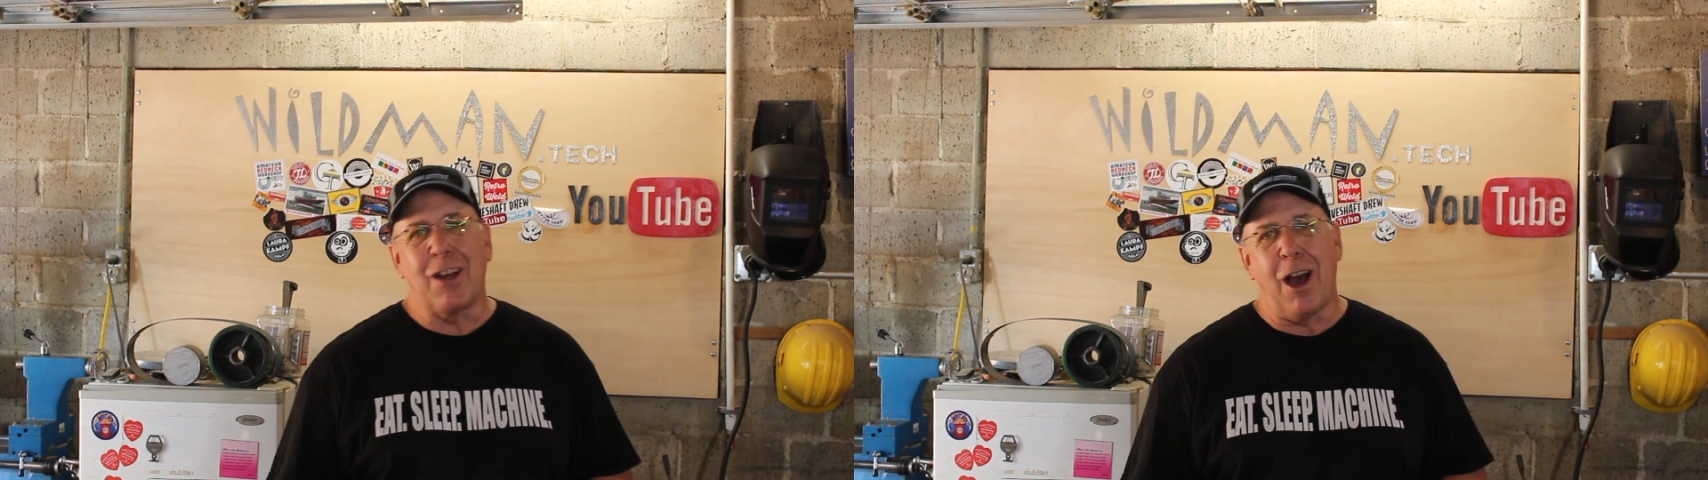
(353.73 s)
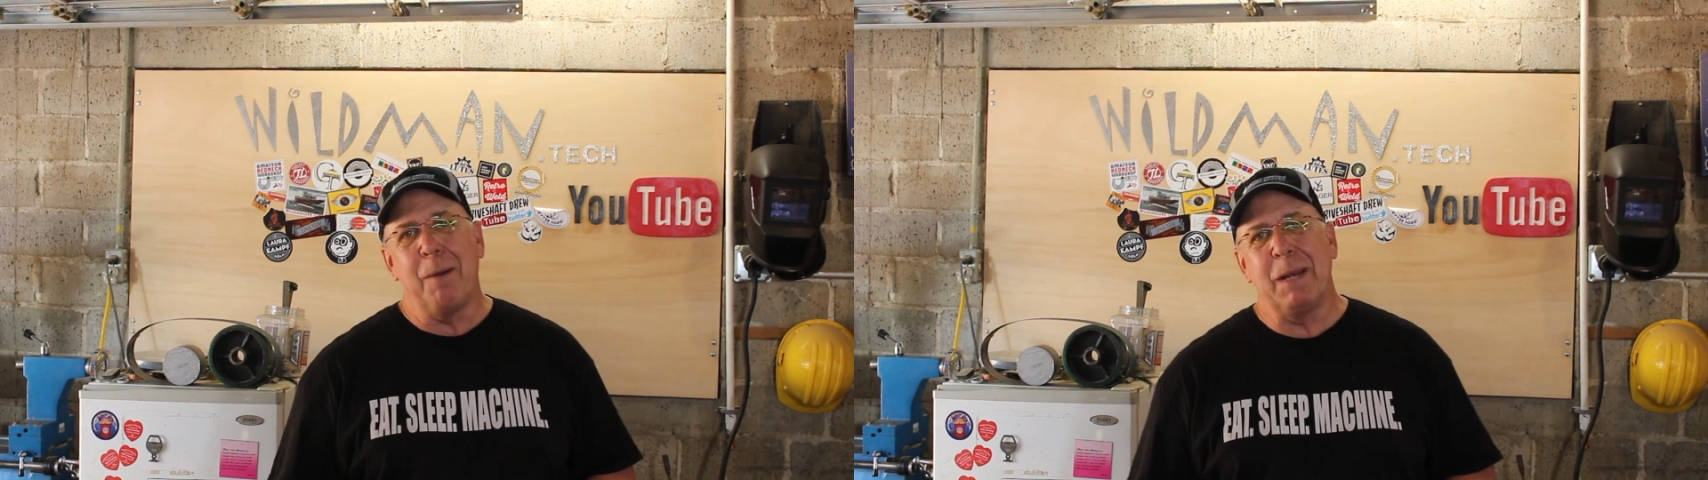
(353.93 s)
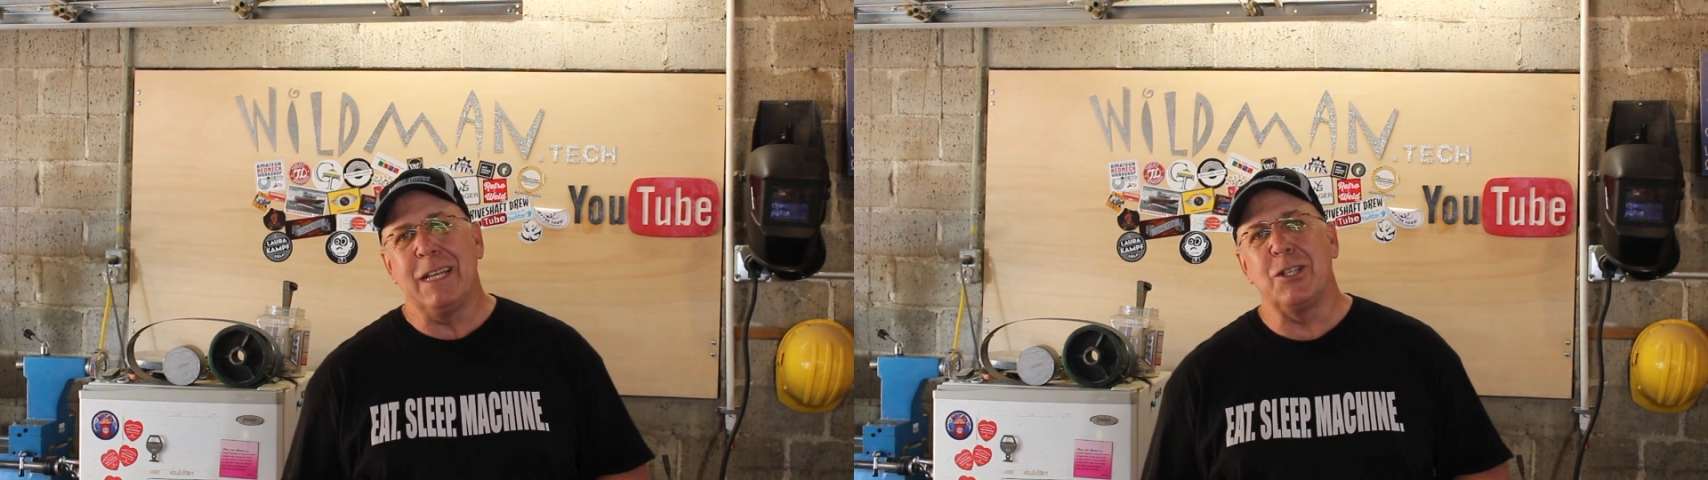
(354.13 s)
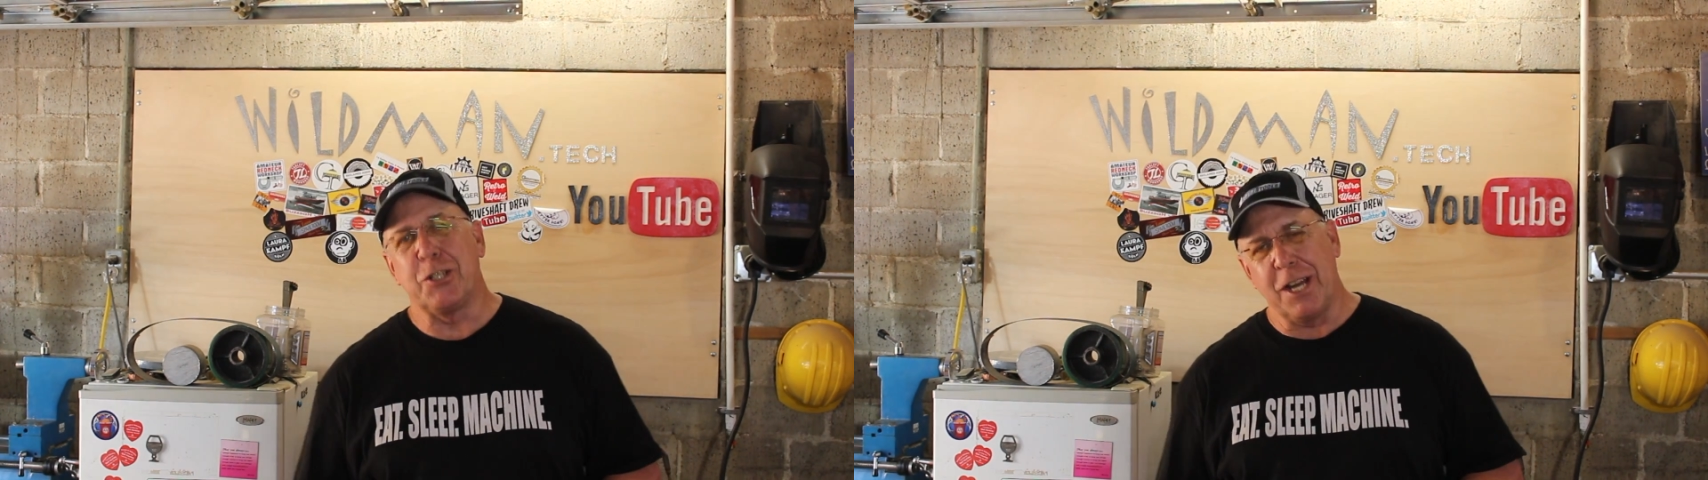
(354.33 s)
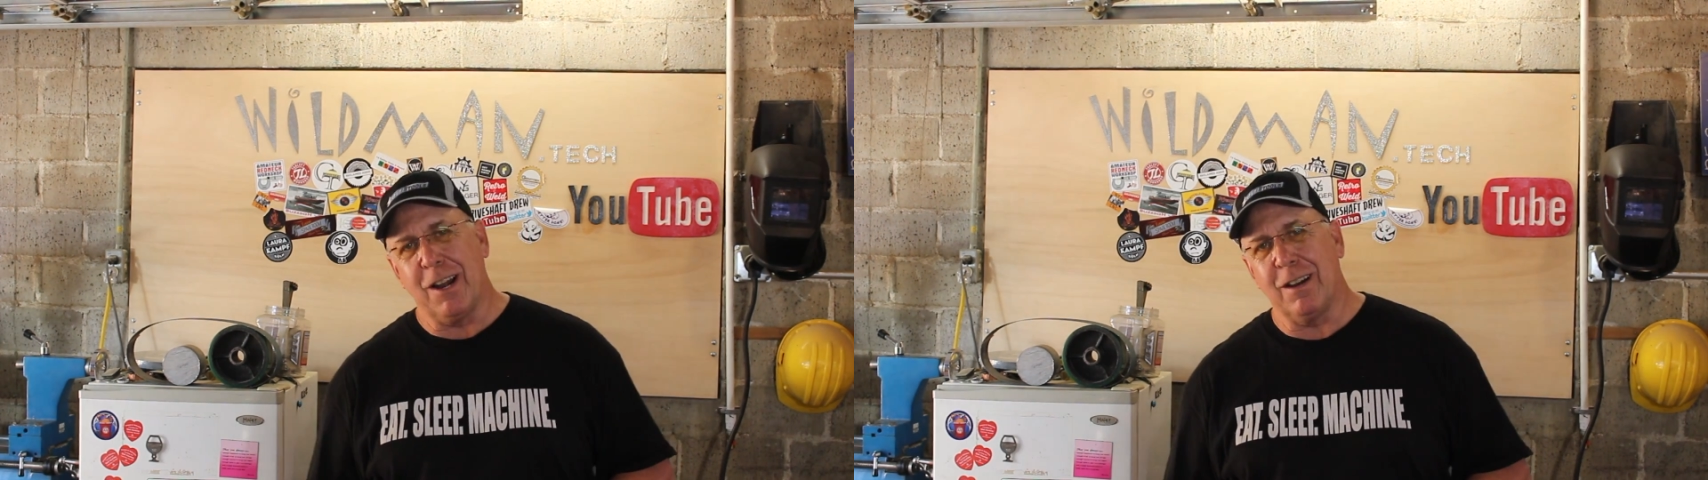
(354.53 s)
comment,
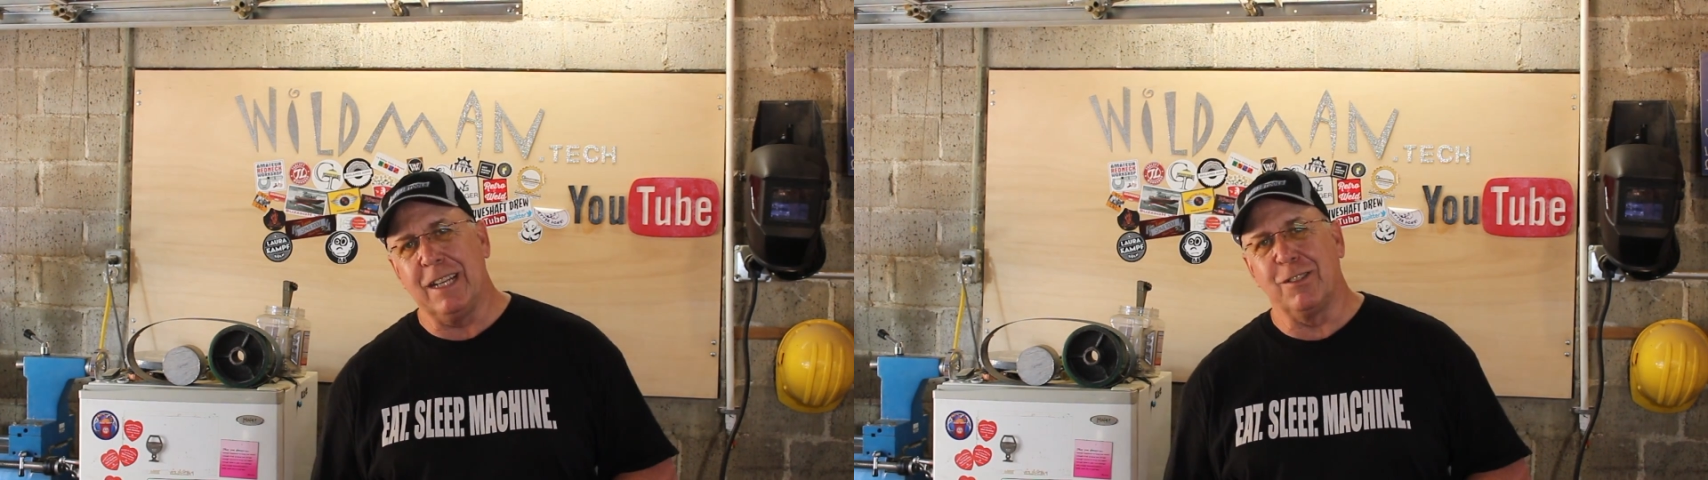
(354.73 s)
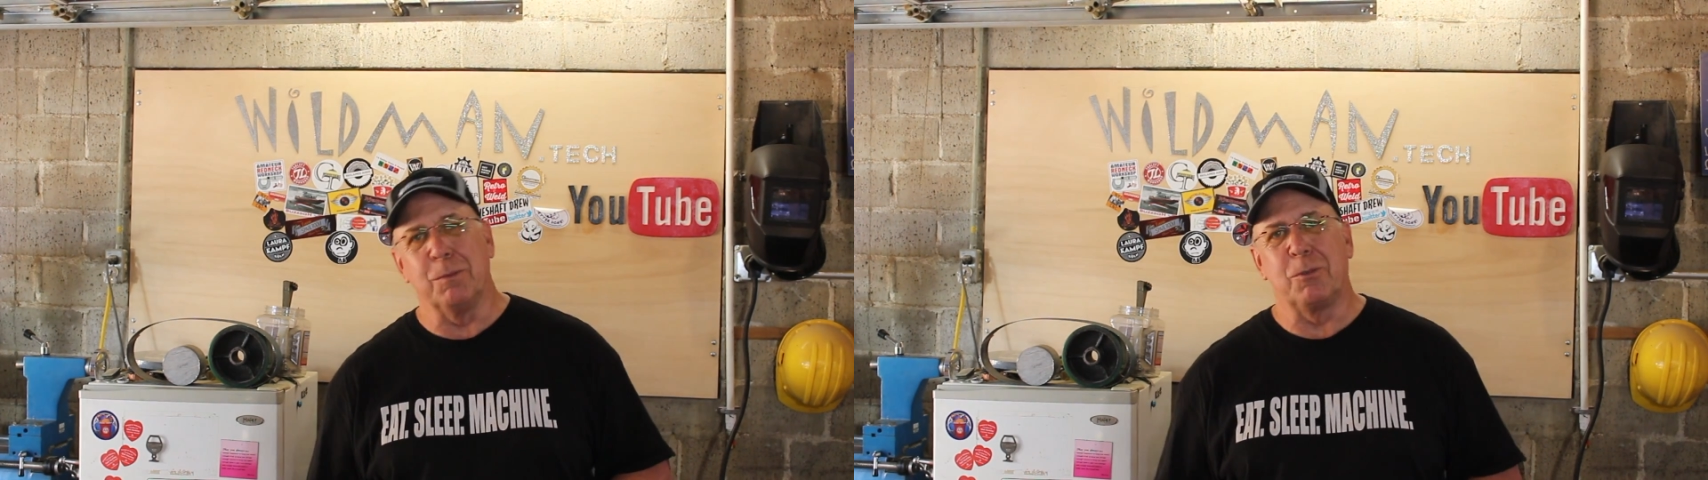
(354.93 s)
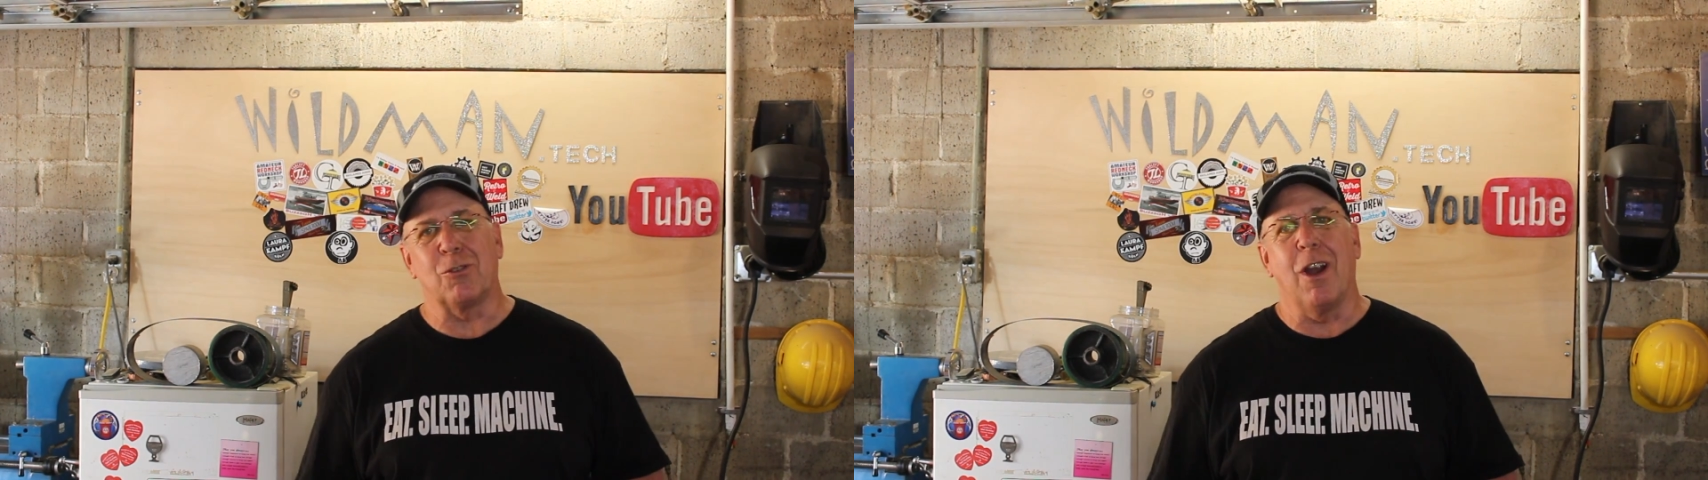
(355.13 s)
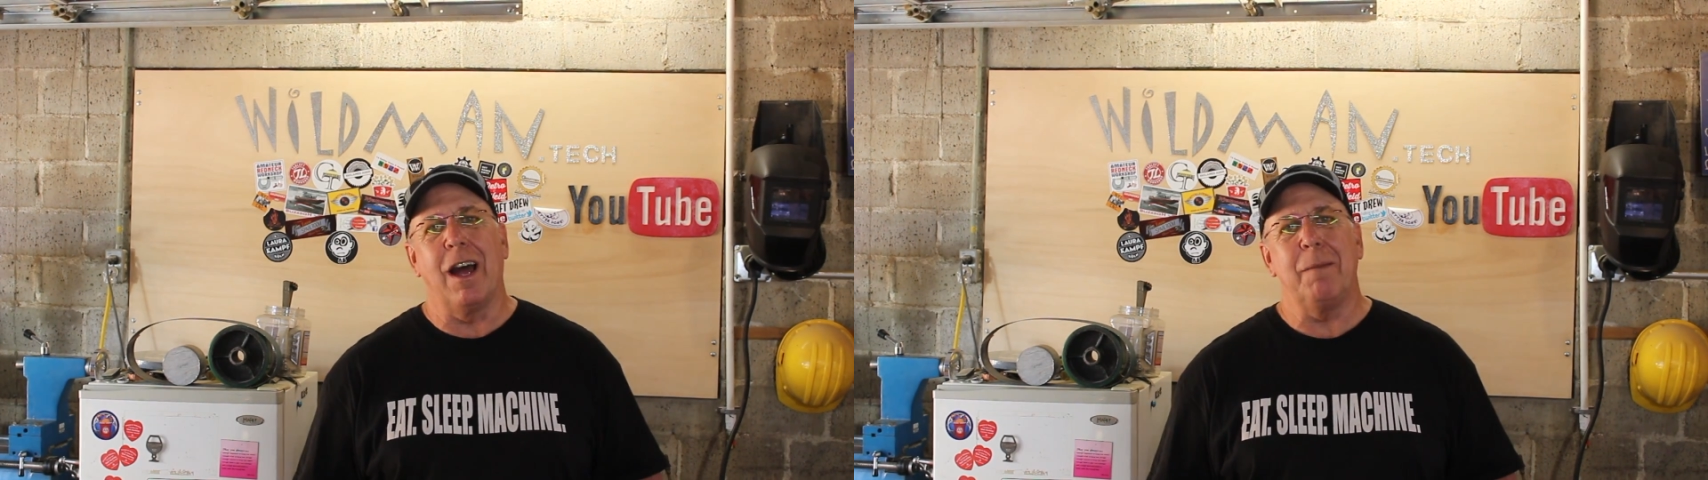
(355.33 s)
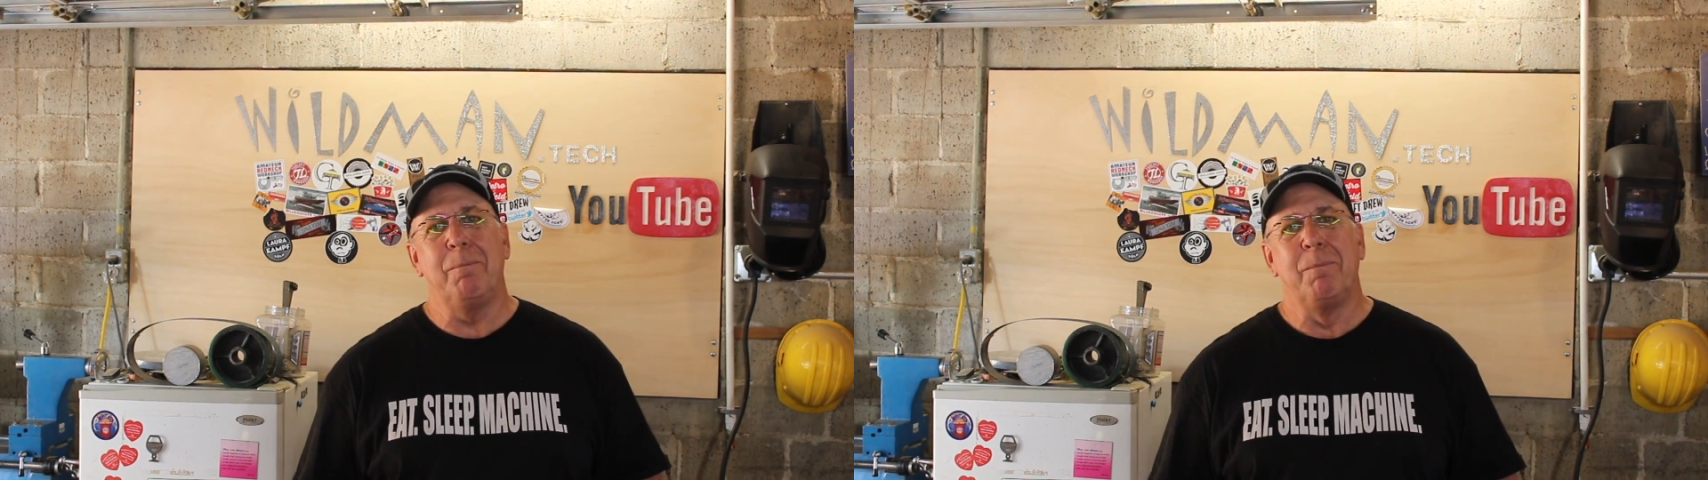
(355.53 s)
share, and
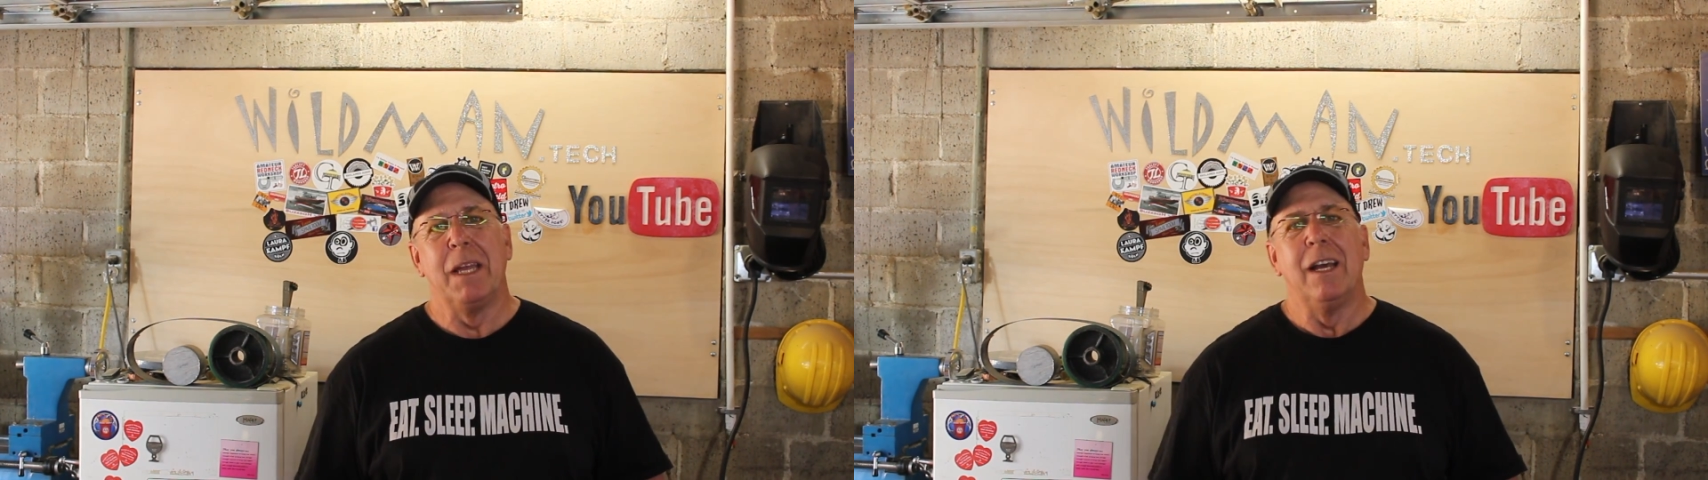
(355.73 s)
subscribe.